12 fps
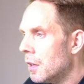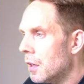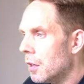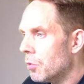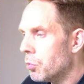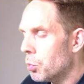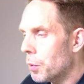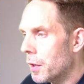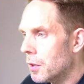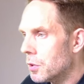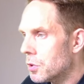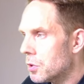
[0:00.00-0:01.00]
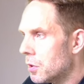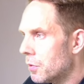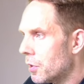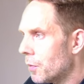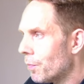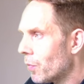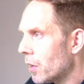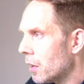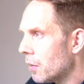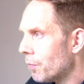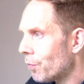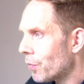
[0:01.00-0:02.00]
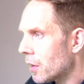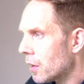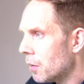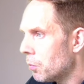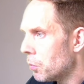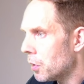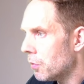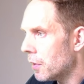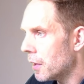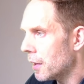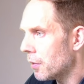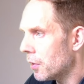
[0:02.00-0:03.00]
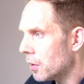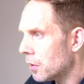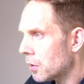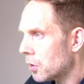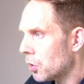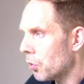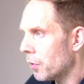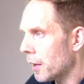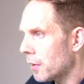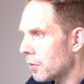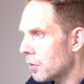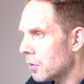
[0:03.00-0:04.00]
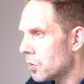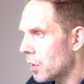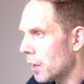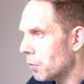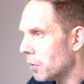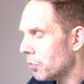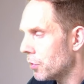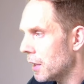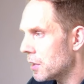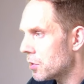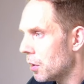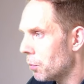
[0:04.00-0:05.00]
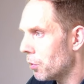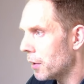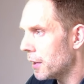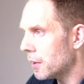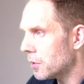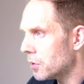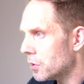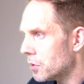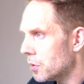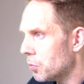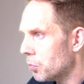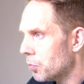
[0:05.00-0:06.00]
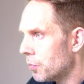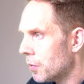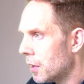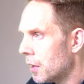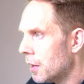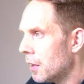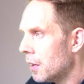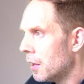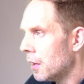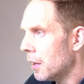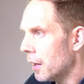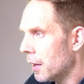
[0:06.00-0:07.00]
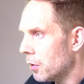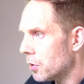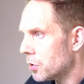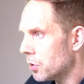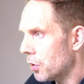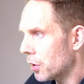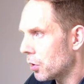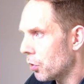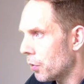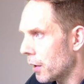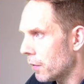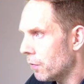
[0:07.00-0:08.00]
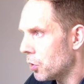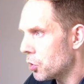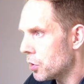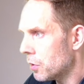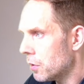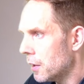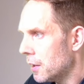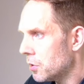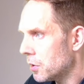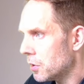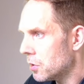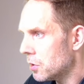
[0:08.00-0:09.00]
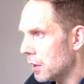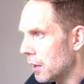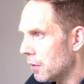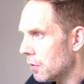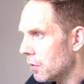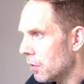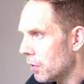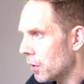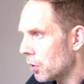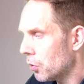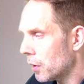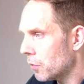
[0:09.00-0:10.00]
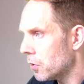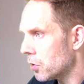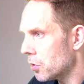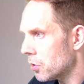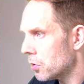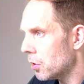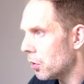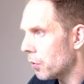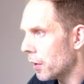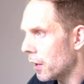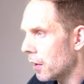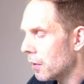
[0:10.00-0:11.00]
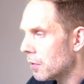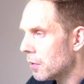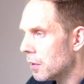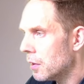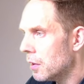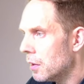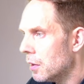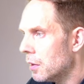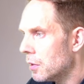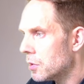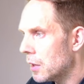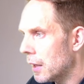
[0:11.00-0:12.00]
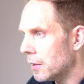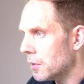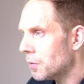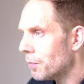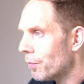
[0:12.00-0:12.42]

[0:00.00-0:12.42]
of Windows Server, provide the correct type of guest operating system, and also the correct version. As you can see, the correct version is already selected.